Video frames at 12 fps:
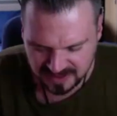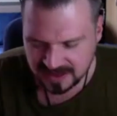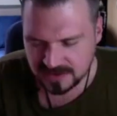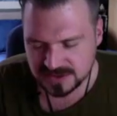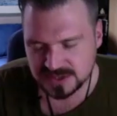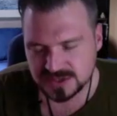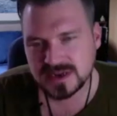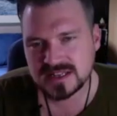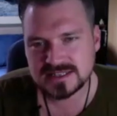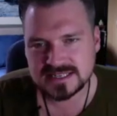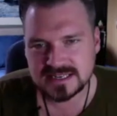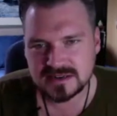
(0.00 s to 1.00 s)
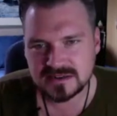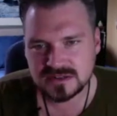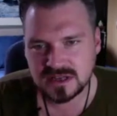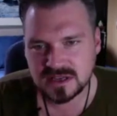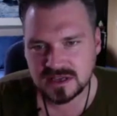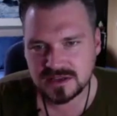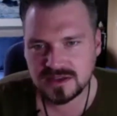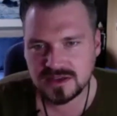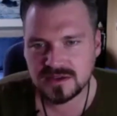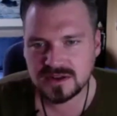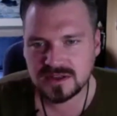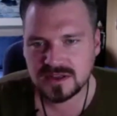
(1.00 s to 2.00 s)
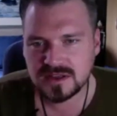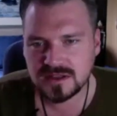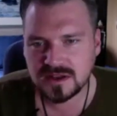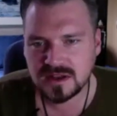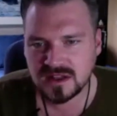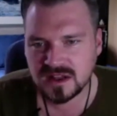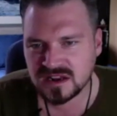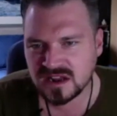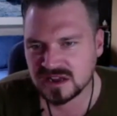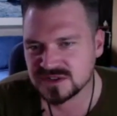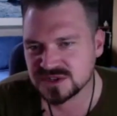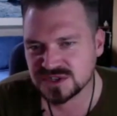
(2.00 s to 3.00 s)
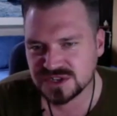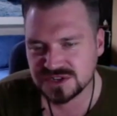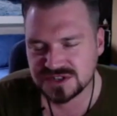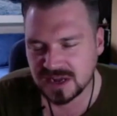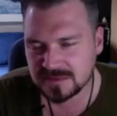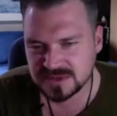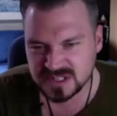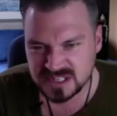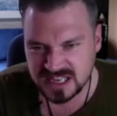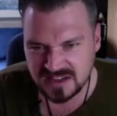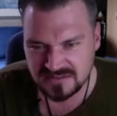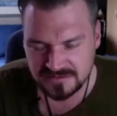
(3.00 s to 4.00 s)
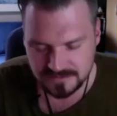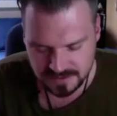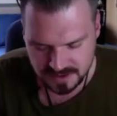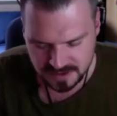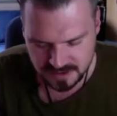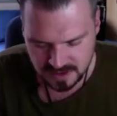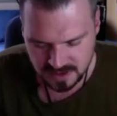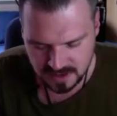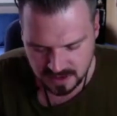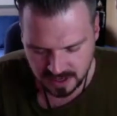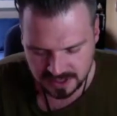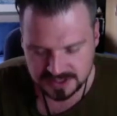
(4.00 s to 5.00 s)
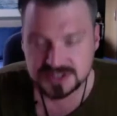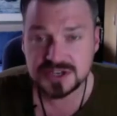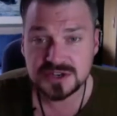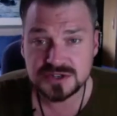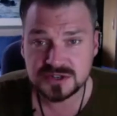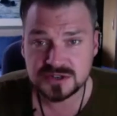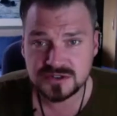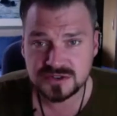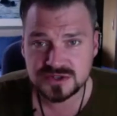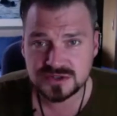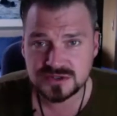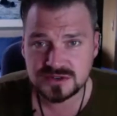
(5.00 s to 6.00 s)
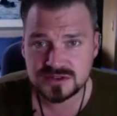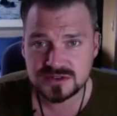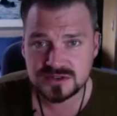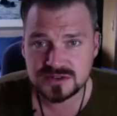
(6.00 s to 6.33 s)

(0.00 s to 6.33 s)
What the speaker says: think I was 20. I was like at uni, and I just used absolutely every excuse under the sun